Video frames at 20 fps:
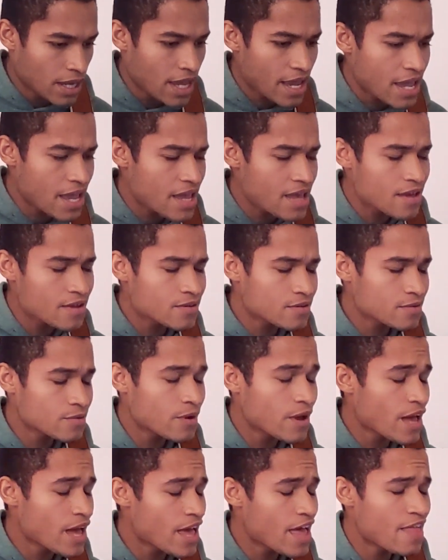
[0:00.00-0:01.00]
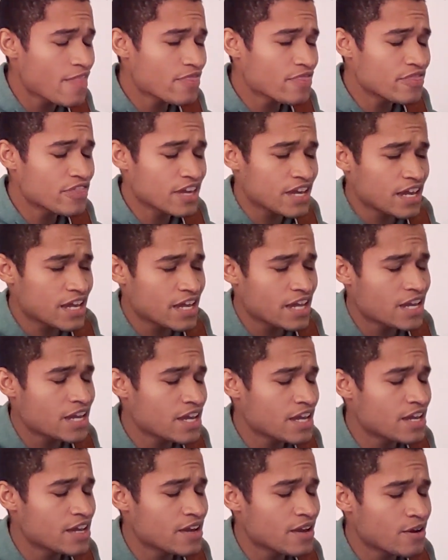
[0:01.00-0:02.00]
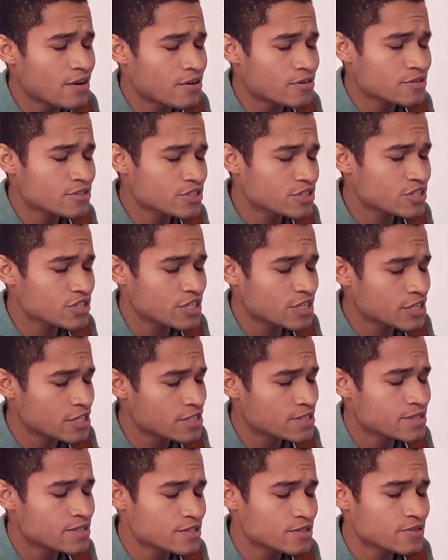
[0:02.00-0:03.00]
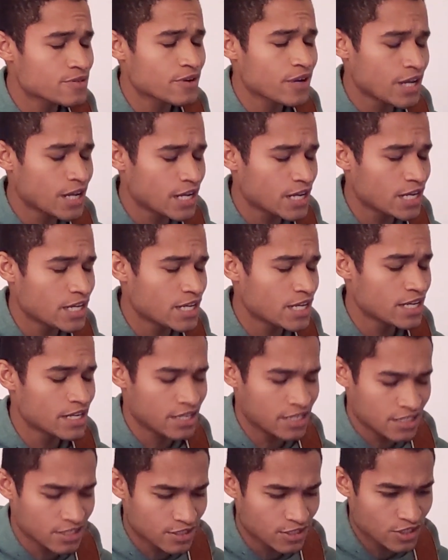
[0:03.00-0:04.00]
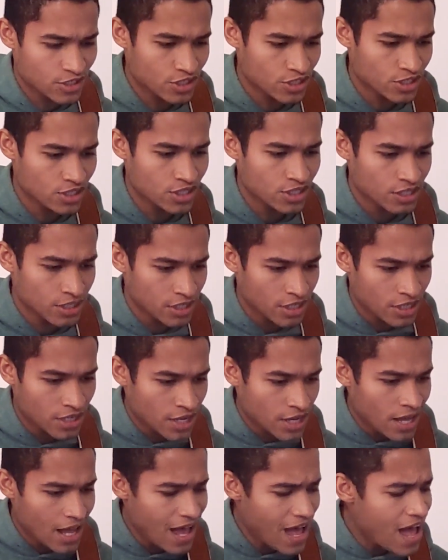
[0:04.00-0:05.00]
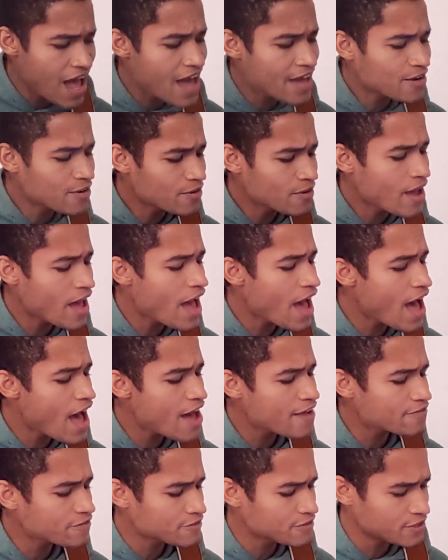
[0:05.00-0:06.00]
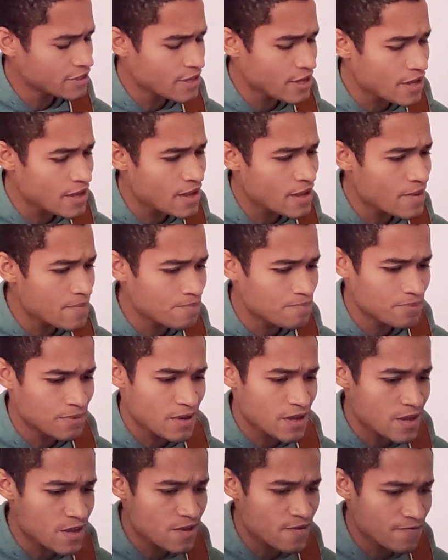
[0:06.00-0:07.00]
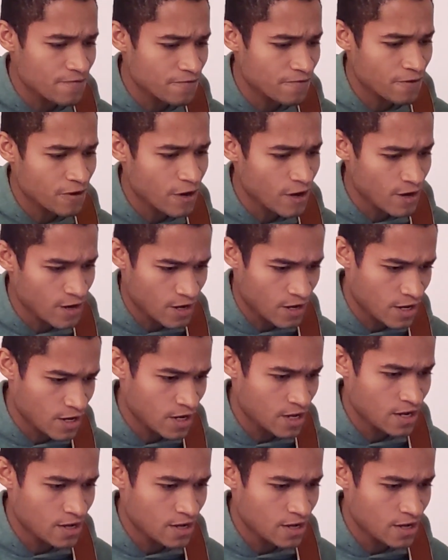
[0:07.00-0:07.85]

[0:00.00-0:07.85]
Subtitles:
And when the oceans ring, I don't have to be free,